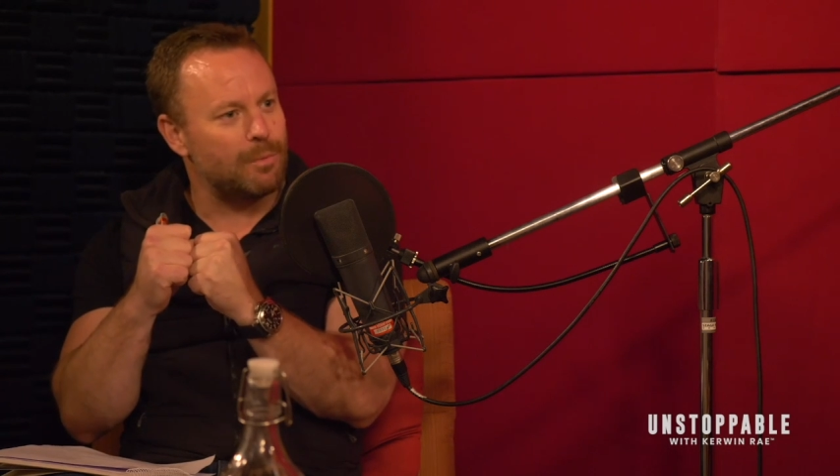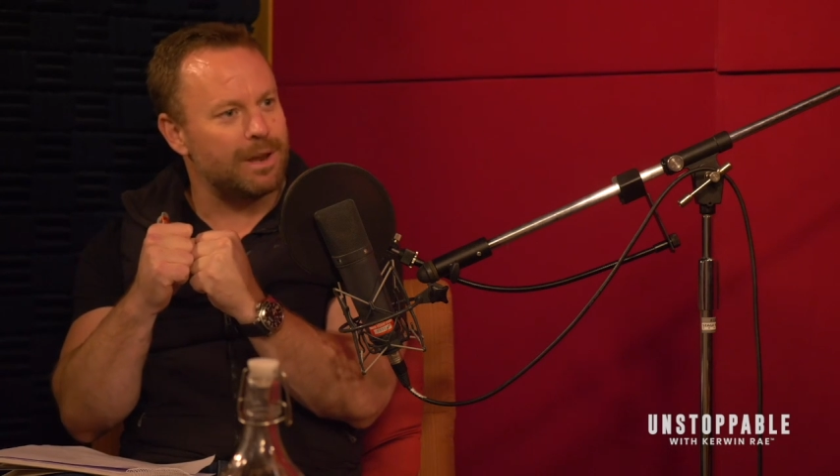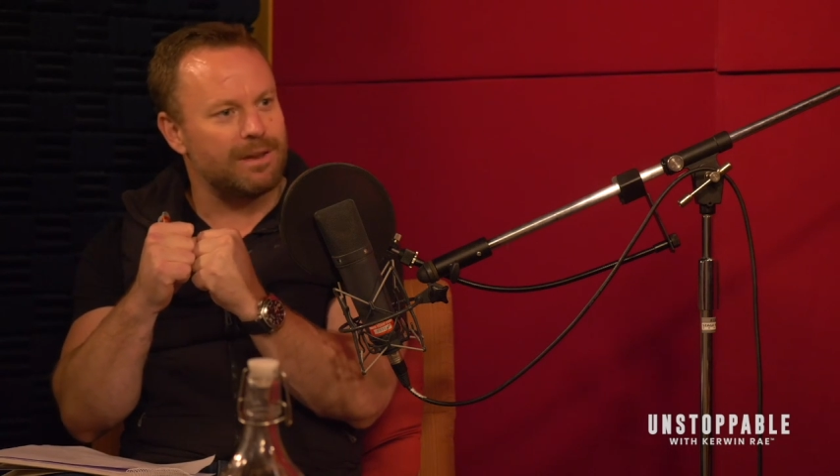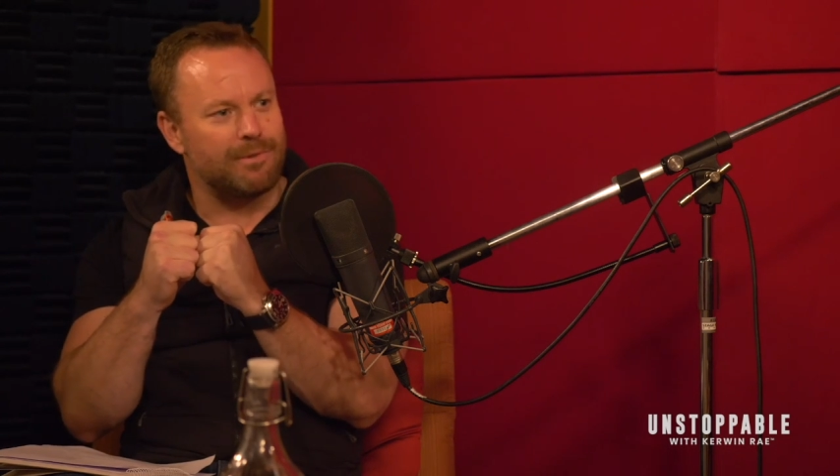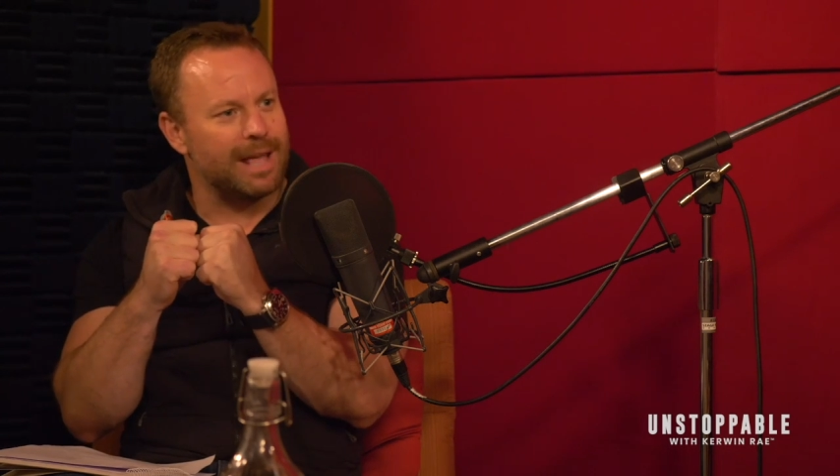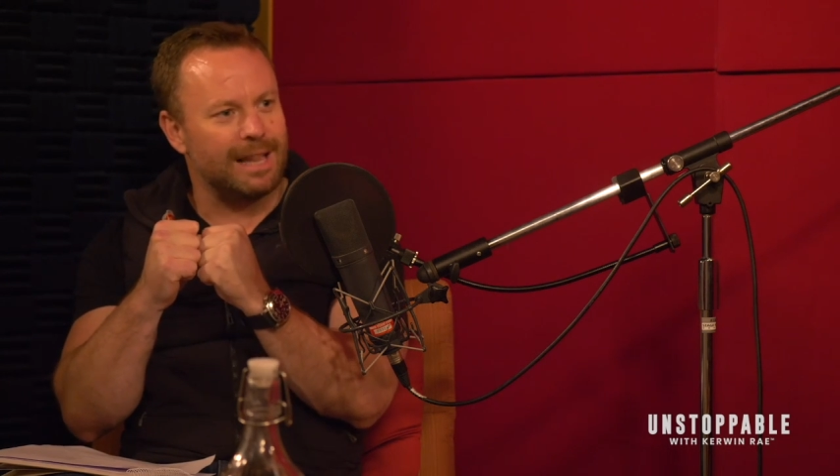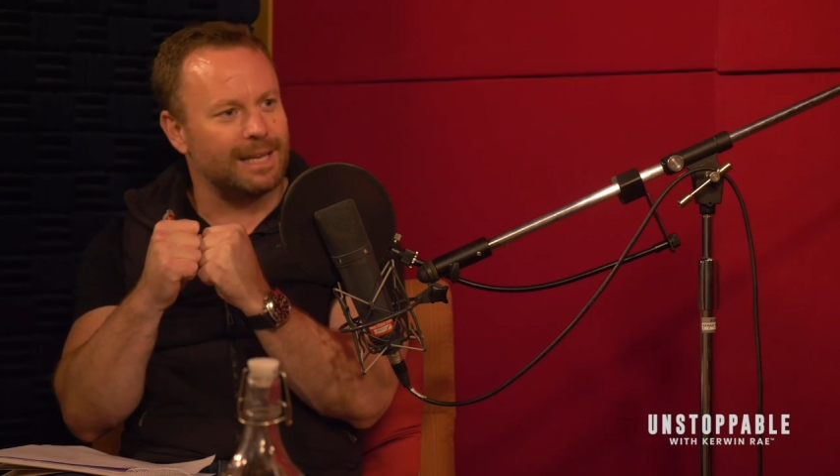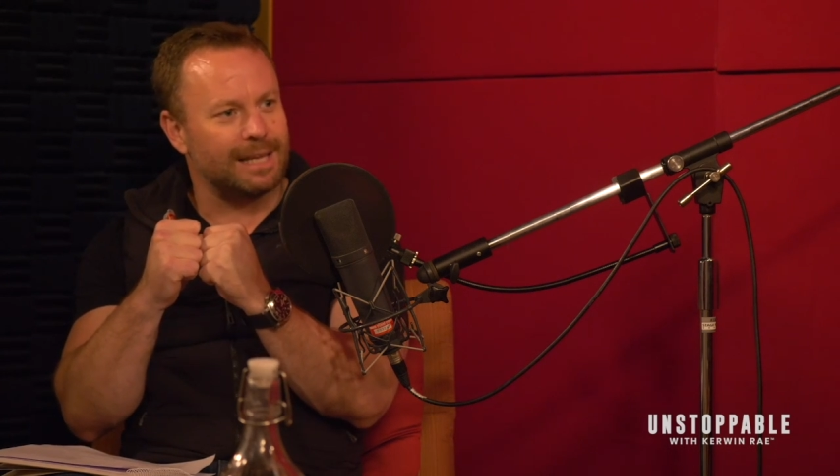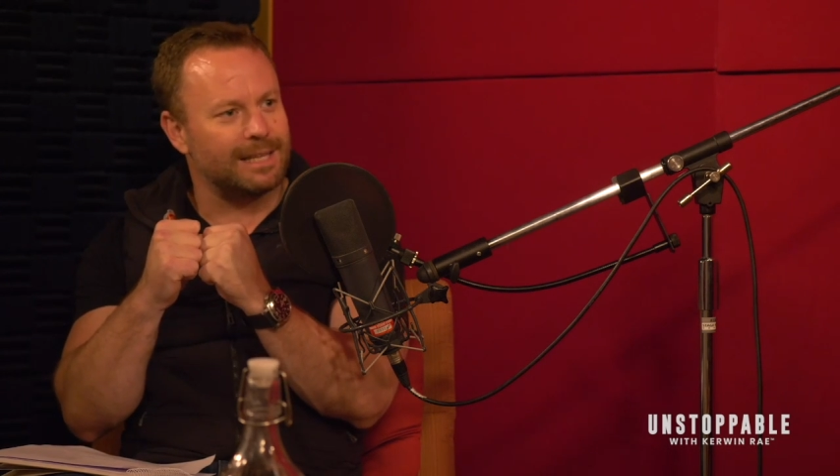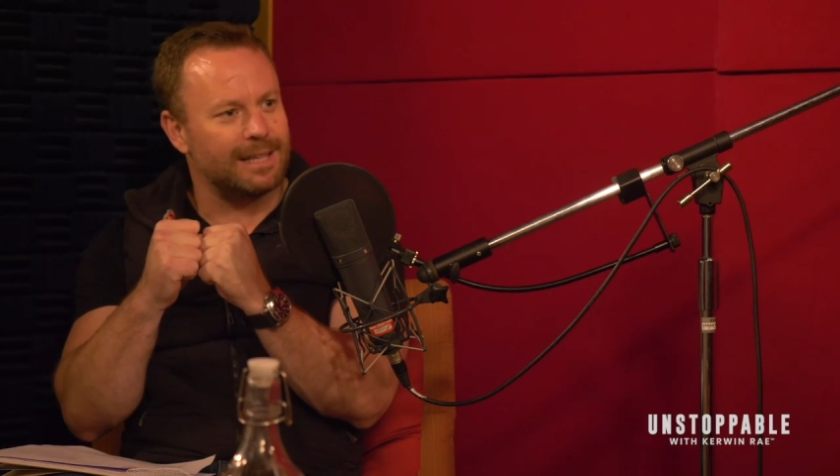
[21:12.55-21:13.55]
when in
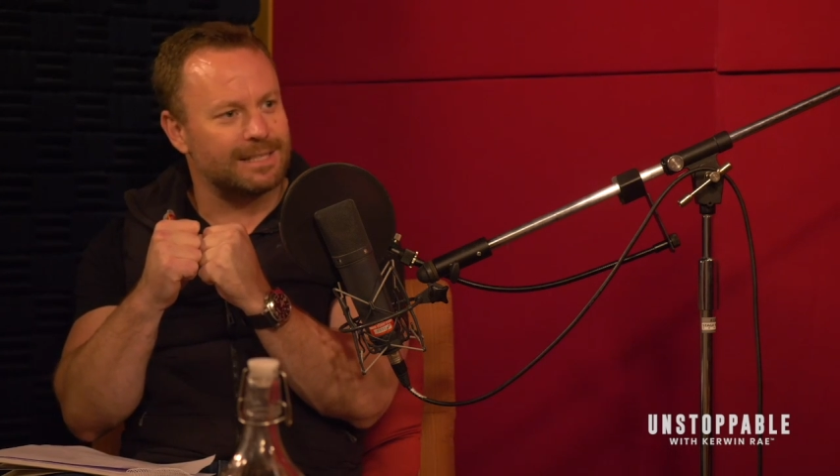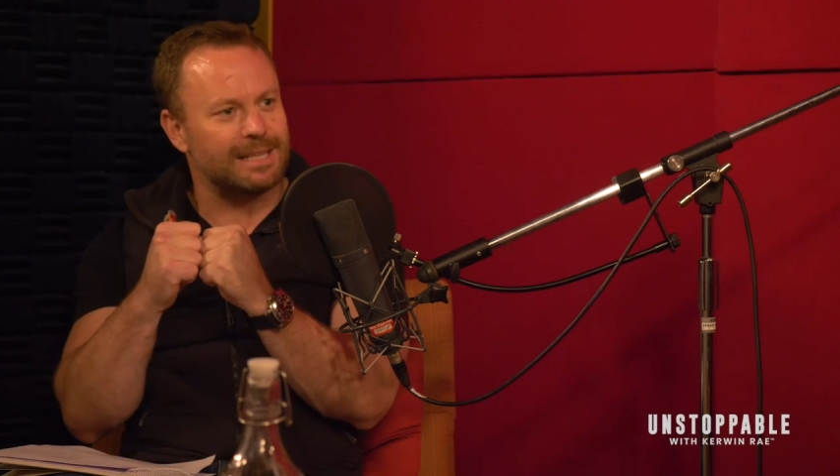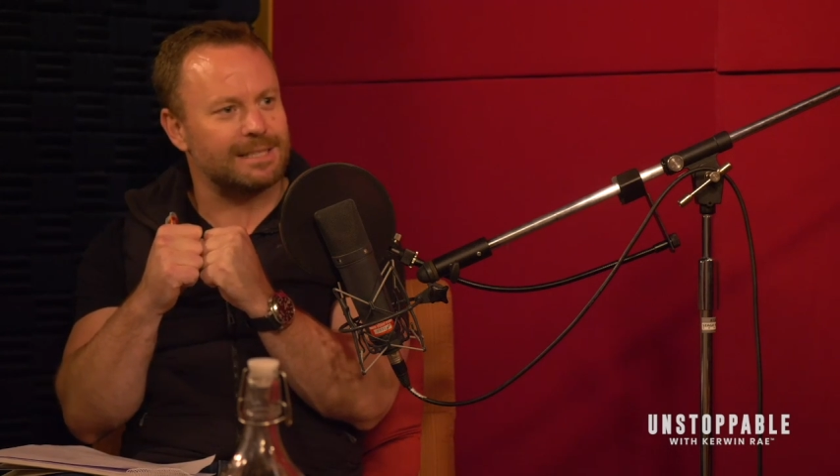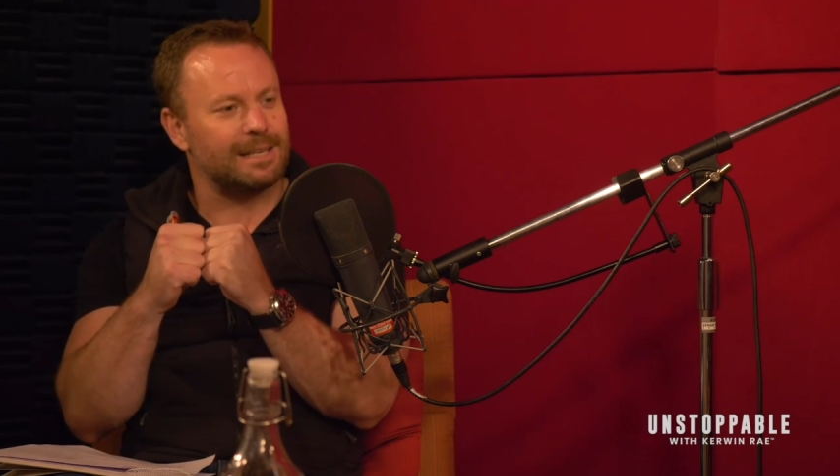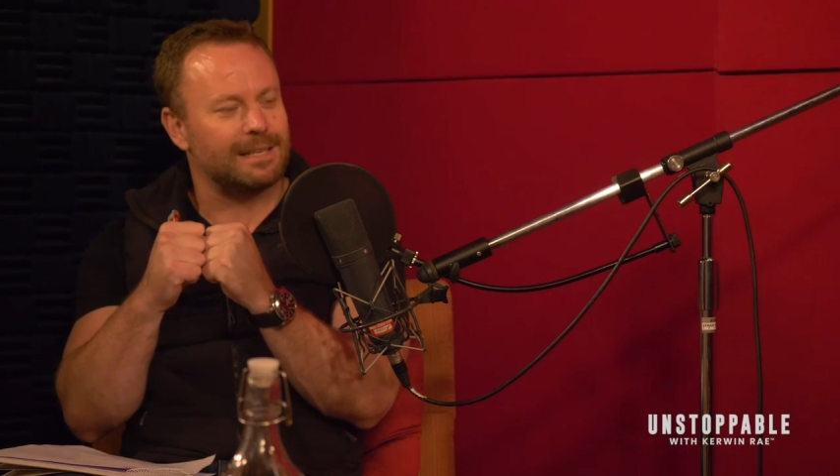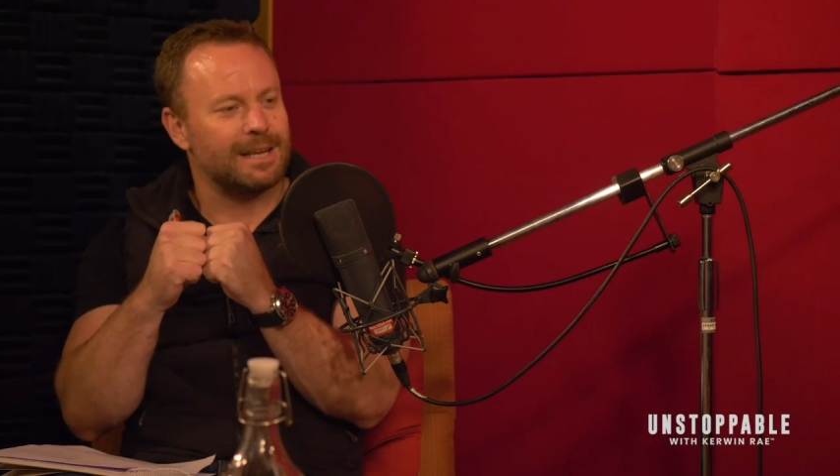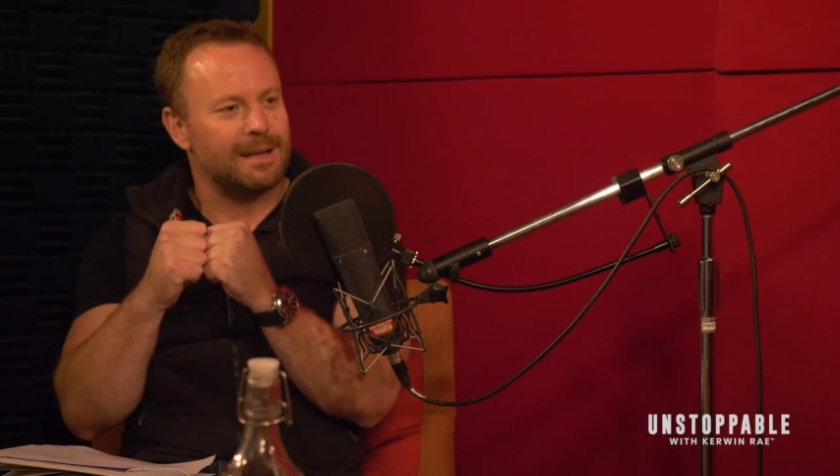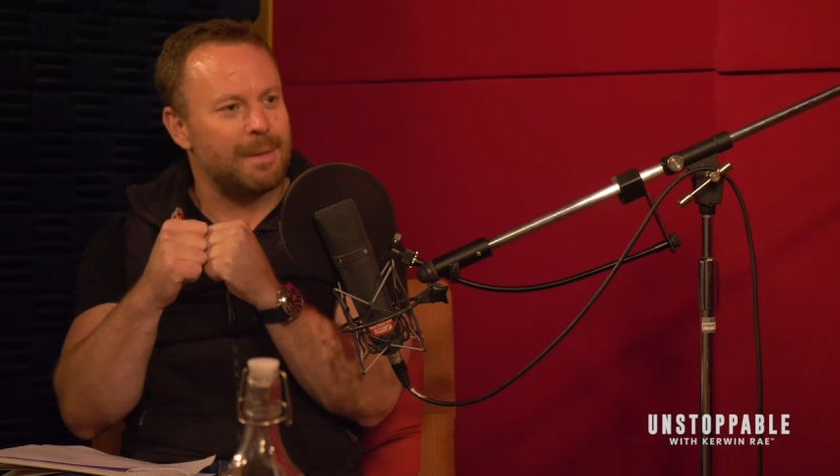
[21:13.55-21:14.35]
reality there's actually